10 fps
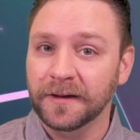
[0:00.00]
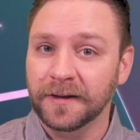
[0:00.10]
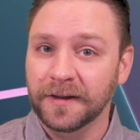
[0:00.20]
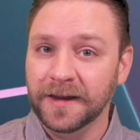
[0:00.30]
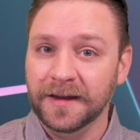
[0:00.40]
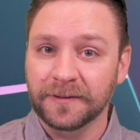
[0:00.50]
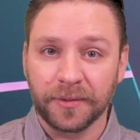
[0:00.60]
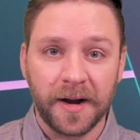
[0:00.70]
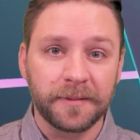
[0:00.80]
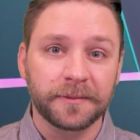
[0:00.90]
these
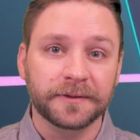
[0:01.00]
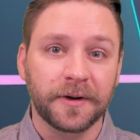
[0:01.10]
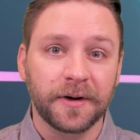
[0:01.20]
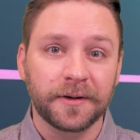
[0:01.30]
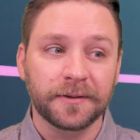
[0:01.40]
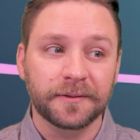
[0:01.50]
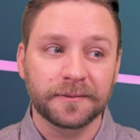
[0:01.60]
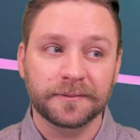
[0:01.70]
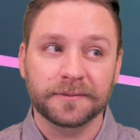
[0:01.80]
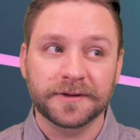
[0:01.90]
problems aren't
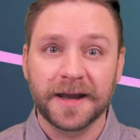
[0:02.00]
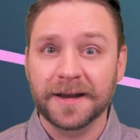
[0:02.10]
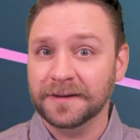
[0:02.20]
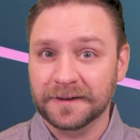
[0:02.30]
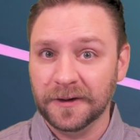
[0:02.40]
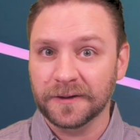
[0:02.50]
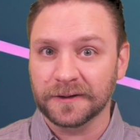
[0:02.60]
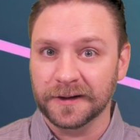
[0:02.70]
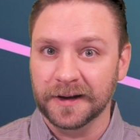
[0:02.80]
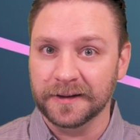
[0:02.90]
taken
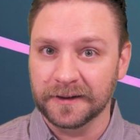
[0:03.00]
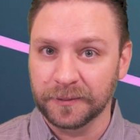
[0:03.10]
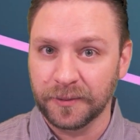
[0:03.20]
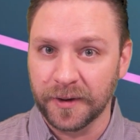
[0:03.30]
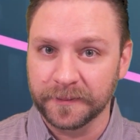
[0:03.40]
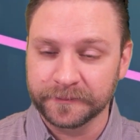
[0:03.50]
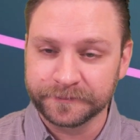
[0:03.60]
seriously at this point.